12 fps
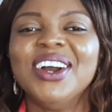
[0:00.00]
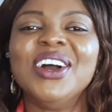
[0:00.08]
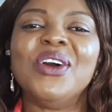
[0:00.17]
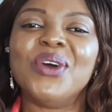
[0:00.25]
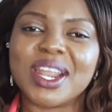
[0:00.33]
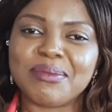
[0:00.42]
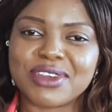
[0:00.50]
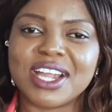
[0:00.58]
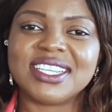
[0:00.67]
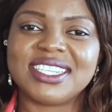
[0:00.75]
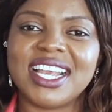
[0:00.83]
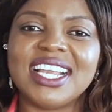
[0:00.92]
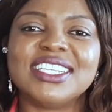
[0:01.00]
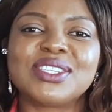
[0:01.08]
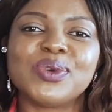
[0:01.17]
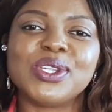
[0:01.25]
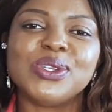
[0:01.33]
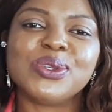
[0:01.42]
What I'm trying to say is,
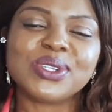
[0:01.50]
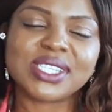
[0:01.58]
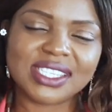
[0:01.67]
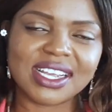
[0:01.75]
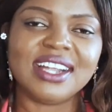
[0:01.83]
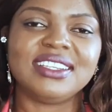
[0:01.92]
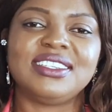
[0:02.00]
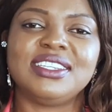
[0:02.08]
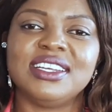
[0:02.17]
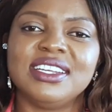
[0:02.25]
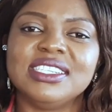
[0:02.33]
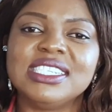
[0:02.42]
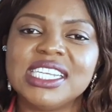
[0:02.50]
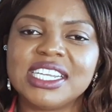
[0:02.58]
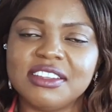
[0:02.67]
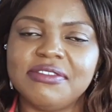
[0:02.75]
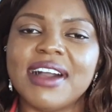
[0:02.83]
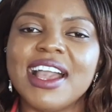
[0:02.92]
when you start
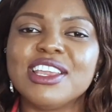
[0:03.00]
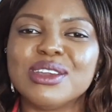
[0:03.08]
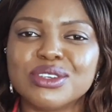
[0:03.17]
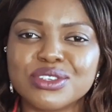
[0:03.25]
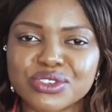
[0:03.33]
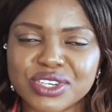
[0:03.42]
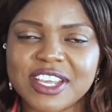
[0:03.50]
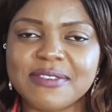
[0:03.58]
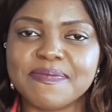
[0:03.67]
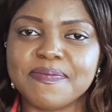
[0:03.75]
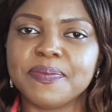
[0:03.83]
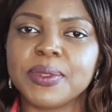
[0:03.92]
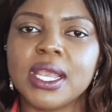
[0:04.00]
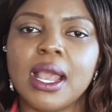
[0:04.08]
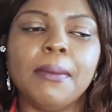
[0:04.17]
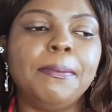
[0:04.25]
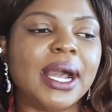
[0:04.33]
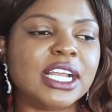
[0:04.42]
dignifying your dream
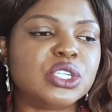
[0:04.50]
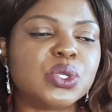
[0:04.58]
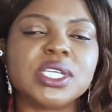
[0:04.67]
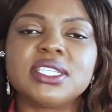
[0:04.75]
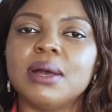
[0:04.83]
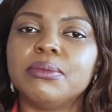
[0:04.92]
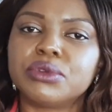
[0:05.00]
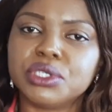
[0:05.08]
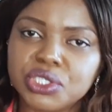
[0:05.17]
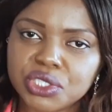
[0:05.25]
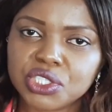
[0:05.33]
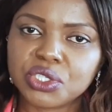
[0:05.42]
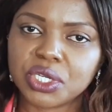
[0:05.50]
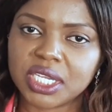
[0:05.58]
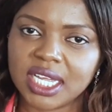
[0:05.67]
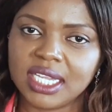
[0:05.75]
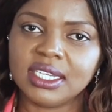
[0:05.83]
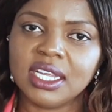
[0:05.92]
by doing some research on
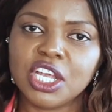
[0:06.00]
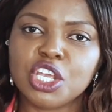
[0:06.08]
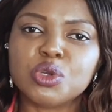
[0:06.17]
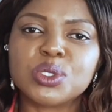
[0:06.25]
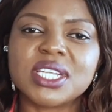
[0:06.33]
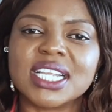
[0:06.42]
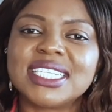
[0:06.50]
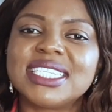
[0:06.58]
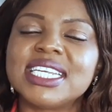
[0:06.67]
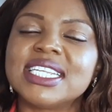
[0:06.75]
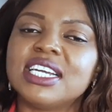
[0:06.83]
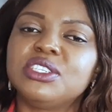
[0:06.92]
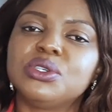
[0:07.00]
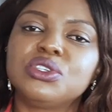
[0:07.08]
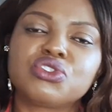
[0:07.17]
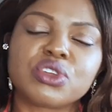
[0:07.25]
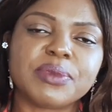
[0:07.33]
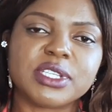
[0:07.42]
it, you start seeing that your
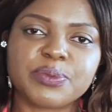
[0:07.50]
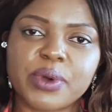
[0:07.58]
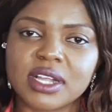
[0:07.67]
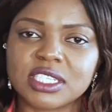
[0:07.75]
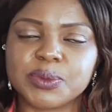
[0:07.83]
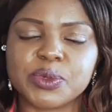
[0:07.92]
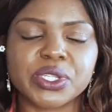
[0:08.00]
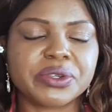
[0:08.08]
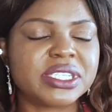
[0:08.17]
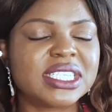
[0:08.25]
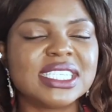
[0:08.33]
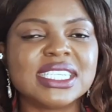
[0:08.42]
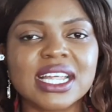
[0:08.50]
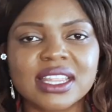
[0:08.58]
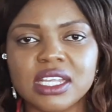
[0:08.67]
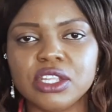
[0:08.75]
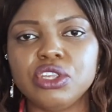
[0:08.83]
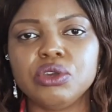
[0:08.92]
dream is possible. There is
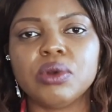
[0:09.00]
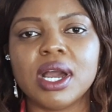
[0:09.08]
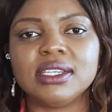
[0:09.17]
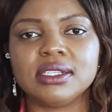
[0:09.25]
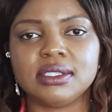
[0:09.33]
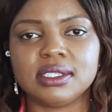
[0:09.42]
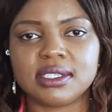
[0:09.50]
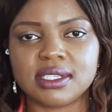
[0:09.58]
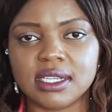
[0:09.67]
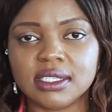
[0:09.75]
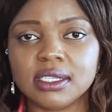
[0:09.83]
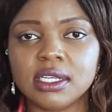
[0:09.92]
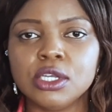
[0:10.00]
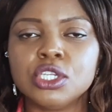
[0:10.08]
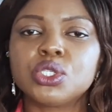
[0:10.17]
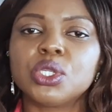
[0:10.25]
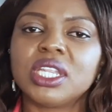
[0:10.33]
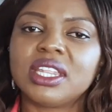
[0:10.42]
nothing new under the sun.
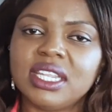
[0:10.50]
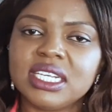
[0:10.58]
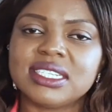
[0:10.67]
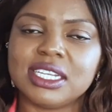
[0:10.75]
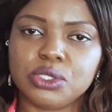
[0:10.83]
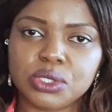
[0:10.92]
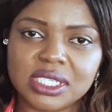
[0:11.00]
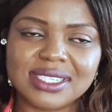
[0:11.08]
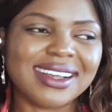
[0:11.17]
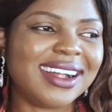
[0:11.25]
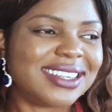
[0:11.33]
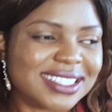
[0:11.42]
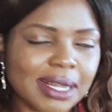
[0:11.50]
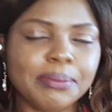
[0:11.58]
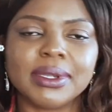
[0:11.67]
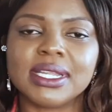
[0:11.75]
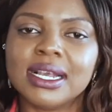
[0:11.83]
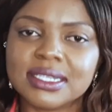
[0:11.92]
So the things that you desire,
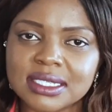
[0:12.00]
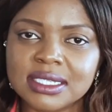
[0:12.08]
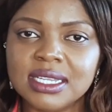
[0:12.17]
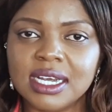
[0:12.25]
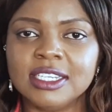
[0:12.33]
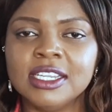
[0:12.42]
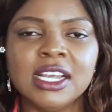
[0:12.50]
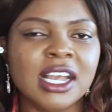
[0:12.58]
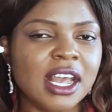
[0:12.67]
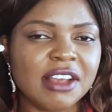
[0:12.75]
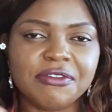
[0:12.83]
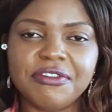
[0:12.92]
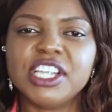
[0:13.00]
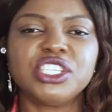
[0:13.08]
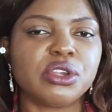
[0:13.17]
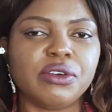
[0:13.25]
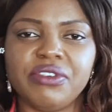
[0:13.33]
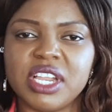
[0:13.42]
somebody has done a
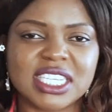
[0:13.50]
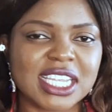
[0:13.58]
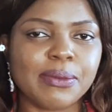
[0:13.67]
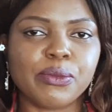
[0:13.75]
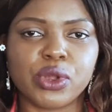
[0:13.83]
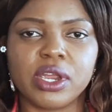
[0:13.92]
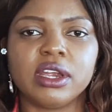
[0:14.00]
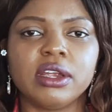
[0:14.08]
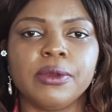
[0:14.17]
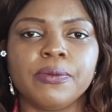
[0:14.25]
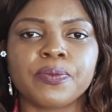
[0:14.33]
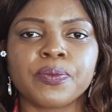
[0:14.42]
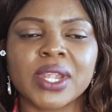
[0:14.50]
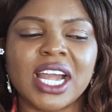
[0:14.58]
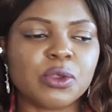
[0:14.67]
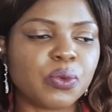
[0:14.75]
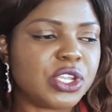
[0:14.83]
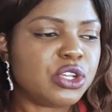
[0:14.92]
version of it somewhere.
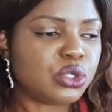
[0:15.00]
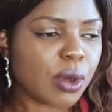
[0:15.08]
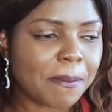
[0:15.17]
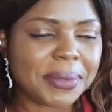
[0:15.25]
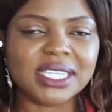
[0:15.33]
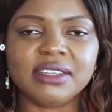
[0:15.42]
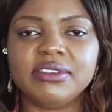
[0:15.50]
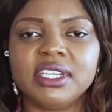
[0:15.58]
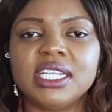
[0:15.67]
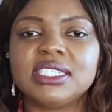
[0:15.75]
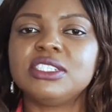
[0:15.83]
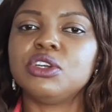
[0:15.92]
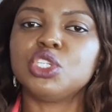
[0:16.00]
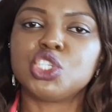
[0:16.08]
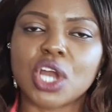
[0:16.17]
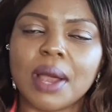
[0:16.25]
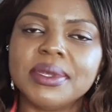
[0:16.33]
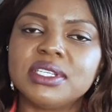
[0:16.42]
And when you don't believe in it, your
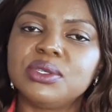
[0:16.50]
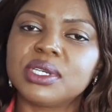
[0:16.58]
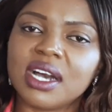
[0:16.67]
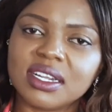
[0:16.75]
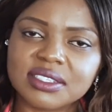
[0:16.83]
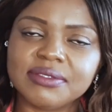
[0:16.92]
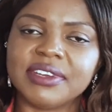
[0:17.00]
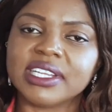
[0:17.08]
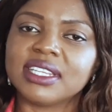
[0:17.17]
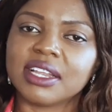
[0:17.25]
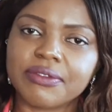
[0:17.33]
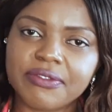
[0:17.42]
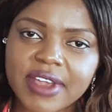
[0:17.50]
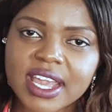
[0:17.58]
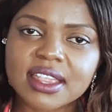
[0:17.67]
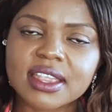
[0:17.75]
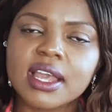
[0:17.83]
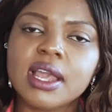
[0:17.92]
job is to cultivate that
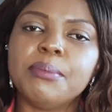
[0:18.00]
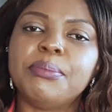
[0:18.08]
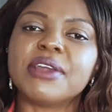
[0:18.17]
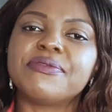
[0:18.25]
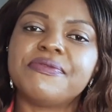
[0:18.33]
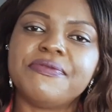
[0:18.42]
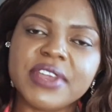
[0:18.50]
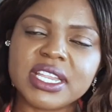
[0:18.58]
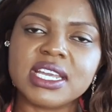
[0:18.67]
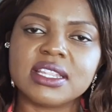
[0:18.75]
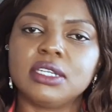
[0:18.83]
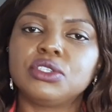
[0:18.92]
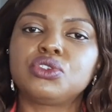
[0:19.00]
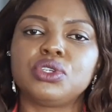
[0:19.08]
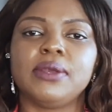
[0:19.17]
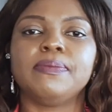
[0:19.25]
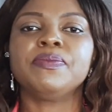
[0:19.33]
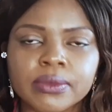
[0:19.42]
faith by feeding that
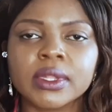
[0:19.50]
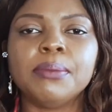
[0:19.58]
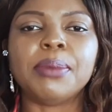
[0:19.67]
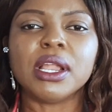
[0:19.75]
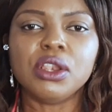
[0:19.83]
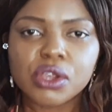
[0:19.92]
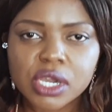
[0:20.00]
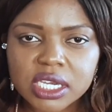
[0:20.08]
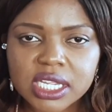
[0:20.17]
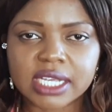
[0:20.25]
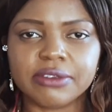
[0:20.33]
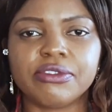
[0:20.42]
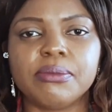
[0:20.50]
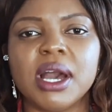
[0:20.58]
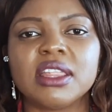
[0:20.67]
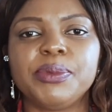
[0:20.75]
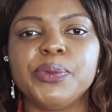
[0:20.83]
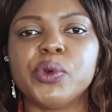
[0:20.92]
dream, by learning from
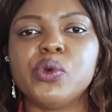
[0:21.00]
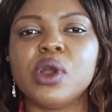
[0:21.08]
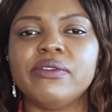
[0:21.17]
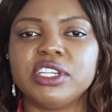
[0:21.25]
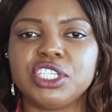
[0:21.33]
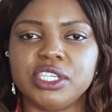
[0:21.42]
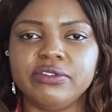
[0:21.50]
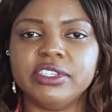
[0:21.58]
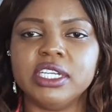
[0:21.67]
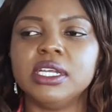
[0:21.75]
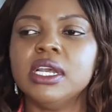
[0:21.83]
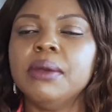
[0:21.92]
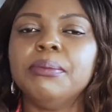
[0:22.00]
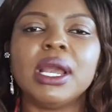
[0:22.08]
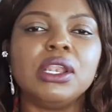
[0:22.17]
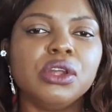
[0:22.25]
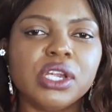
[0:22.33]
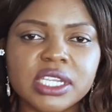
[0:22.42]
other people who have achieved it, by
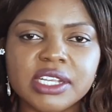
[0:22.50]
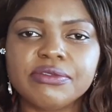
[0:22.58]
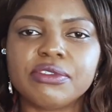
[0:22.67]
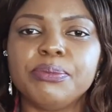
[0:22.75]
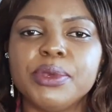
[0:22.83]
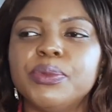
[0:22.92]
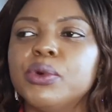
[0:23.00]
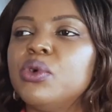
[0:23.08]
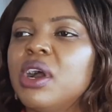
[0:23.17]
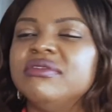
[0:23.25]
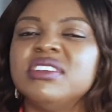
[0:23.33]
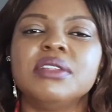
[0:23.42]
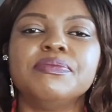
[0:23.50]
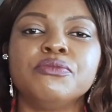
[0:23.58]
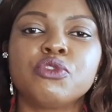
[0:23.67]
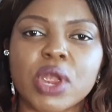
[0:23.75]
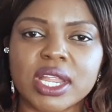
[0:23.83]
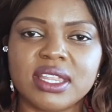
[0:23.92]
learning from people who have done
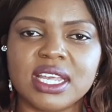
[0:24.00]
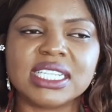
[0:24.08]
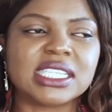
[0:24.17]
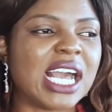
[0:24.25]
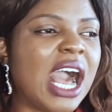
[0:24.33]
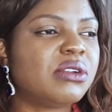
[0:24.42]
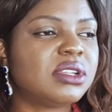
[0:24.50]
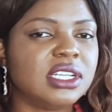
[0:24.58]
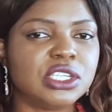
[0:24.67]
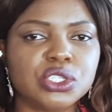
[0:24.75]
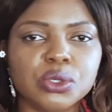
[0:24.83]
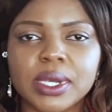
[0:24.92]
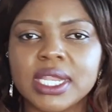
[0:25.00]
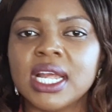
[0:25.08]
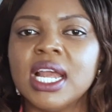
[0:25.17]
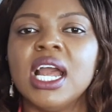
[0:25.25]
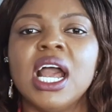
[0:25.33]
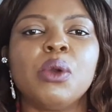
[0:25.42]
great things. How do they do it?
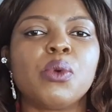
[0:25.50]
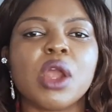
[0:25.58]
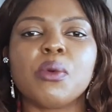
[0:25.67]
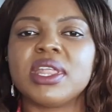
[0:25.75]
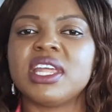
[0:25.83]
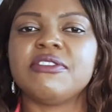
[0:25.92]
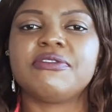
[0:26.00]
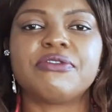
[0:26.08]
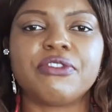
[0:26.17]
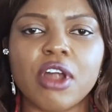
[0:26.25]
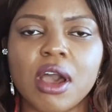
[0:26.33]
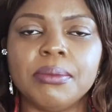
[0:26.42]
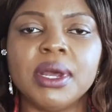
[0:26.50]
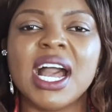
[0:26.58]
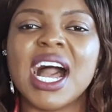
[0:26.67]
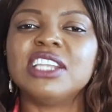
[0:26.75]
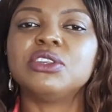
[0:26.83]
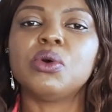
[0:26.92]
Where were they from?
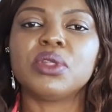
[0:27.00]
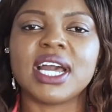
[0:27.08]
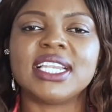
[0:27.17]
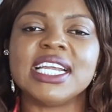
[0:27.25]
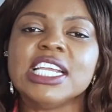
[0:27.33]
And all that.